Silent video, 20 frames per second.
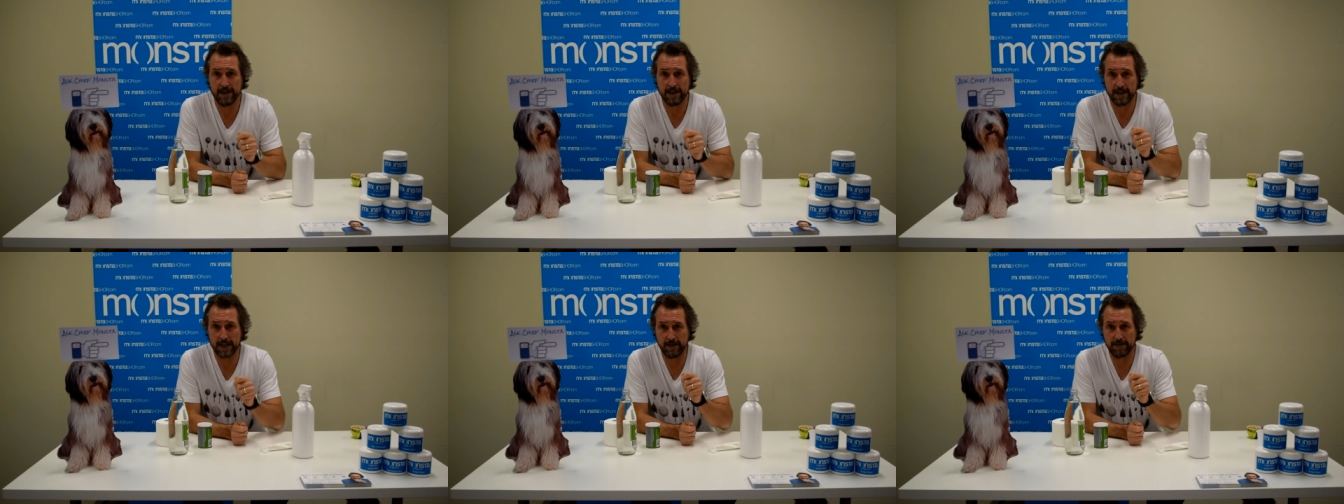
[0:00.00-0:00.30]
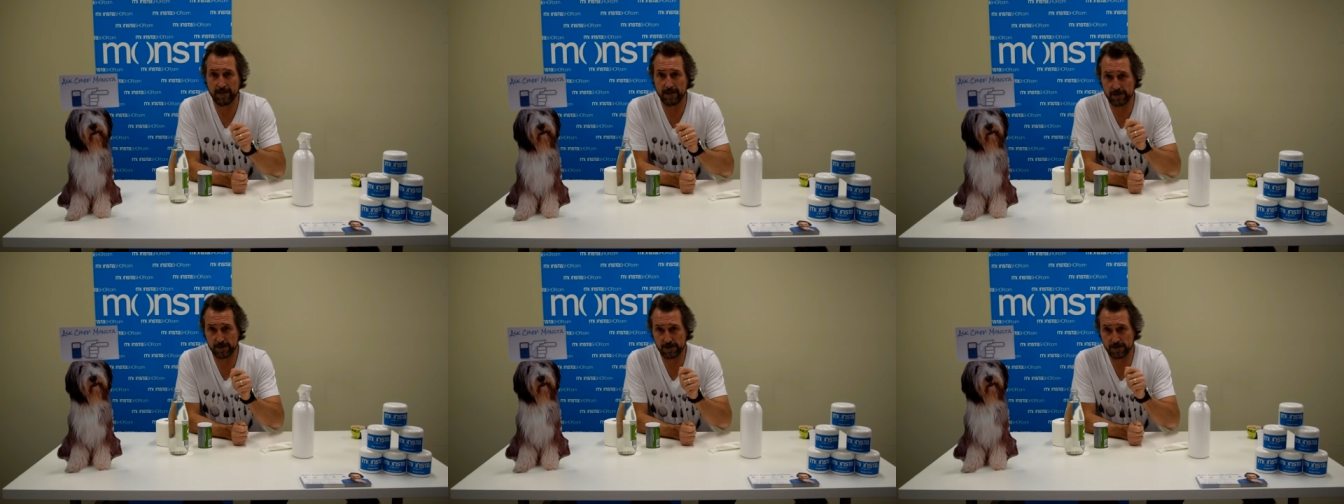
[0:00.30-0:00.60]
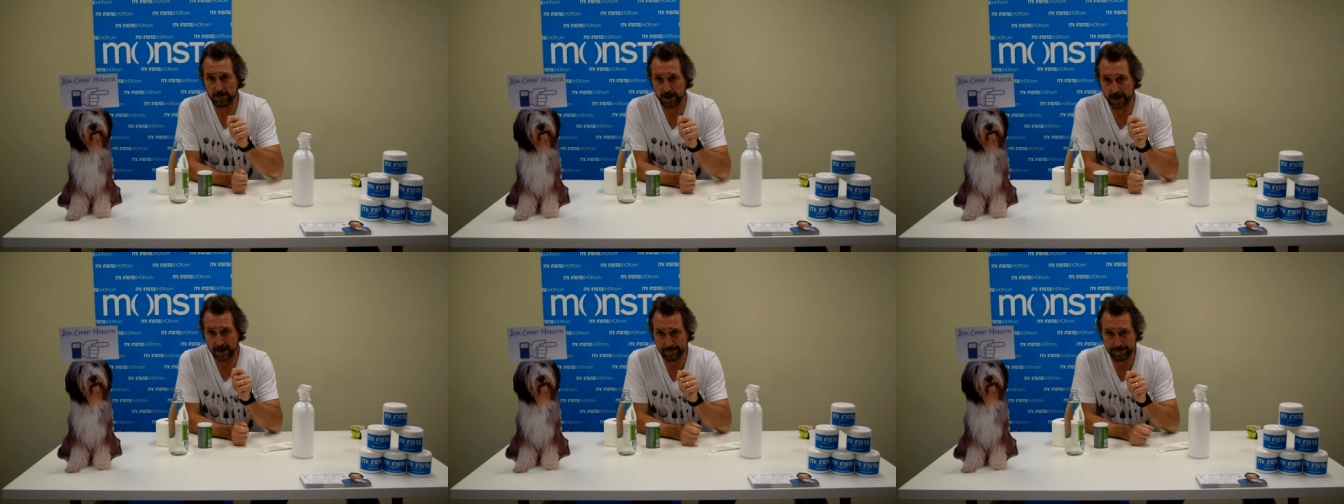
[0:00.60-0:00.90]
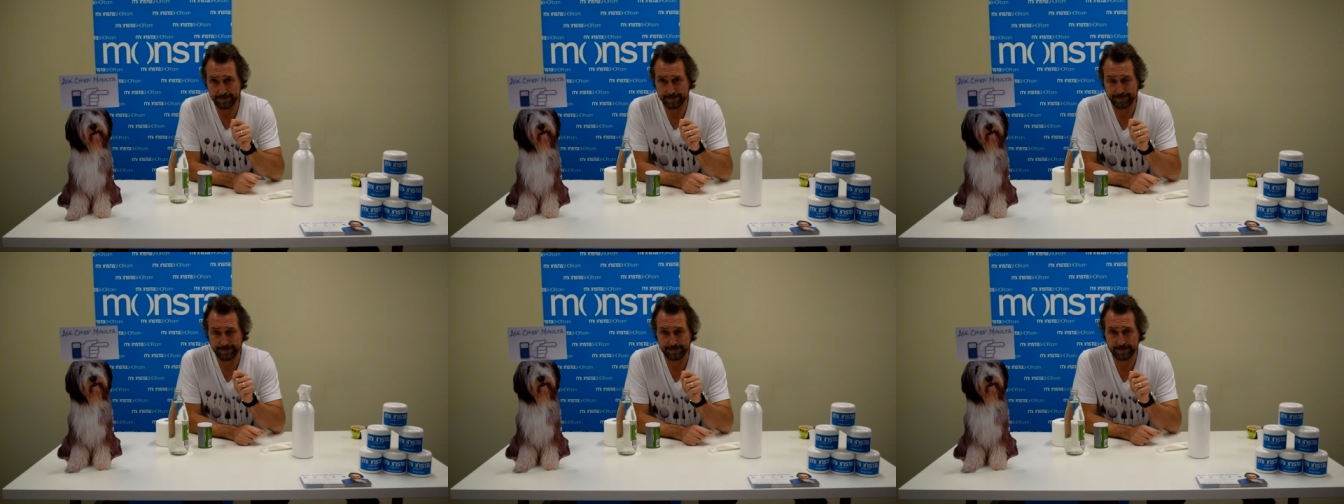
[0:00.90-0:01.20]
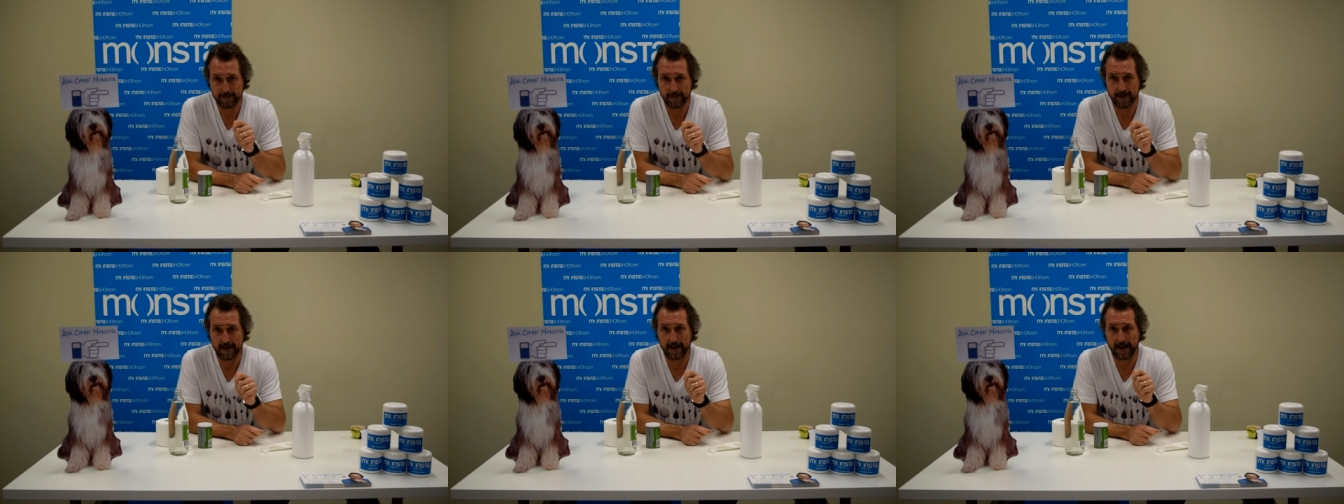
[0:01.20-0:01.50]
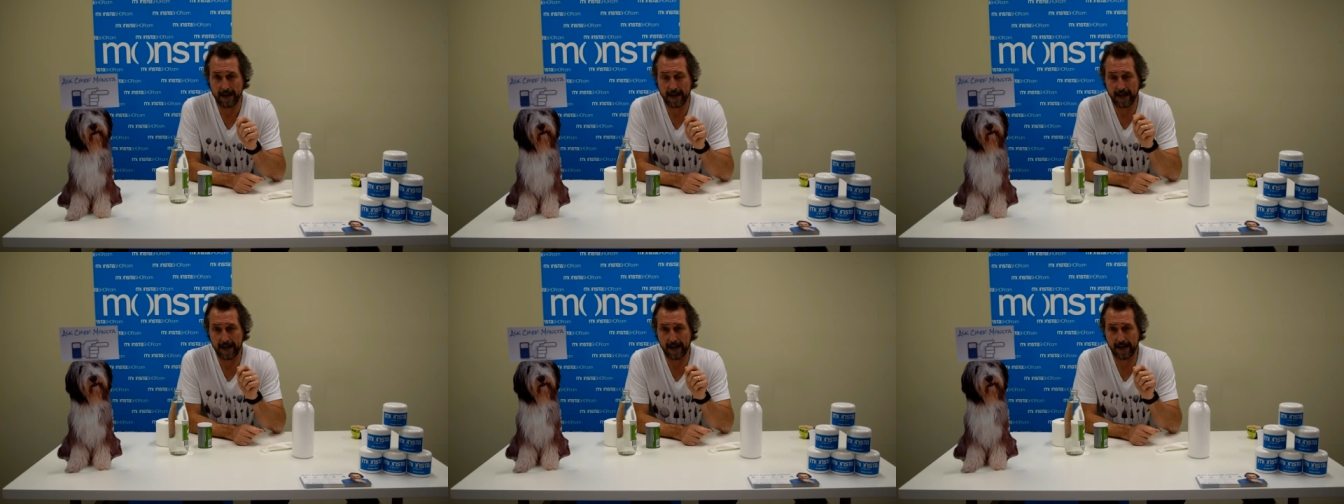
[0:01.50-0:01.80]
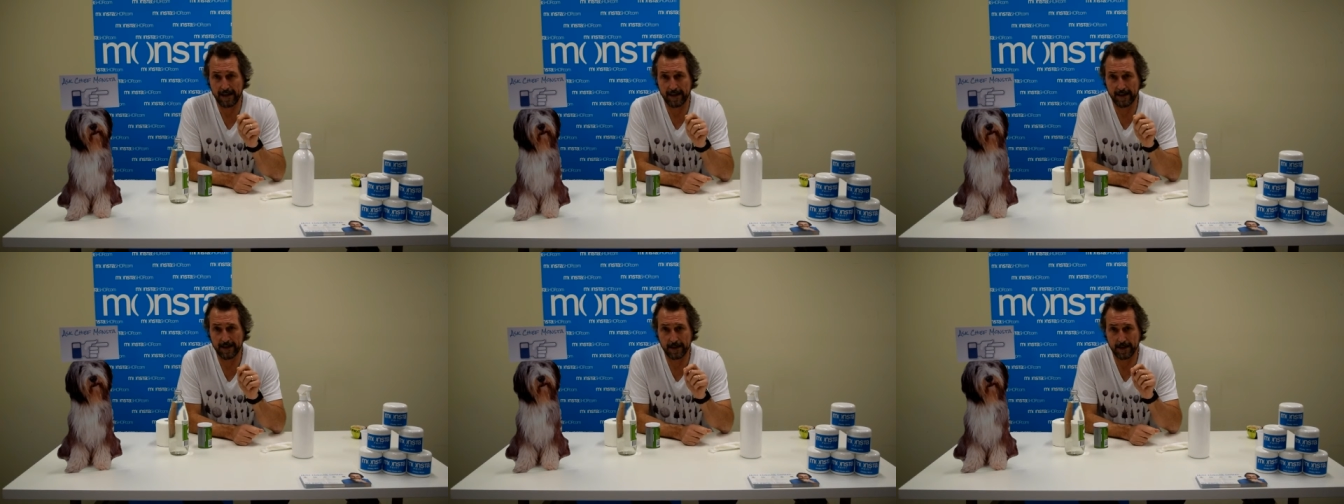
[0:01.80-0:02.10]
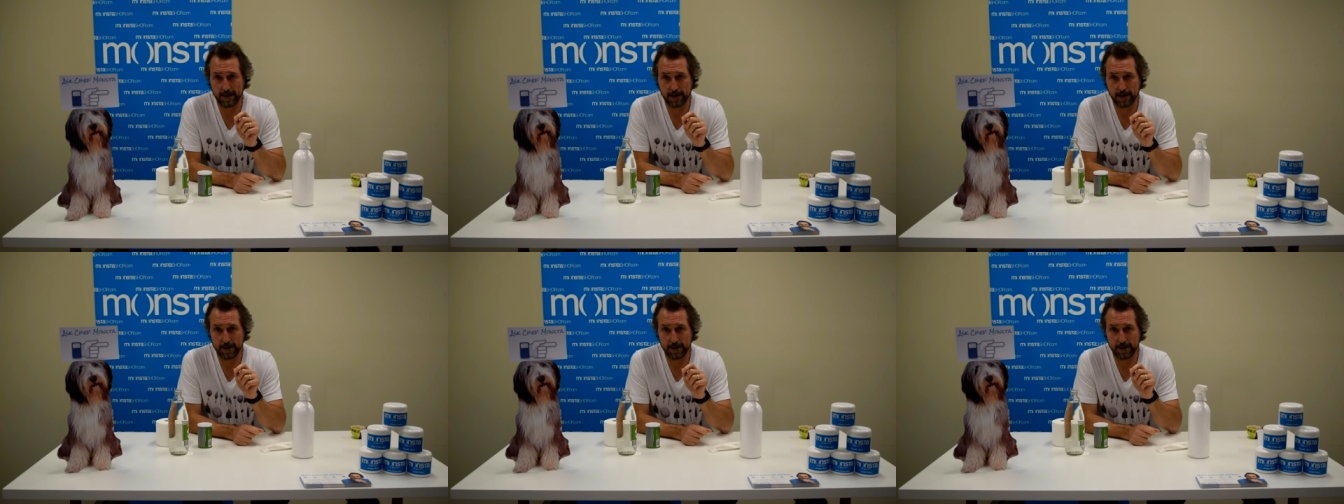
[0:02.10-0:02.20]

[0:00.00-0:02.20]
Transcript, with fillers: give it a scrub and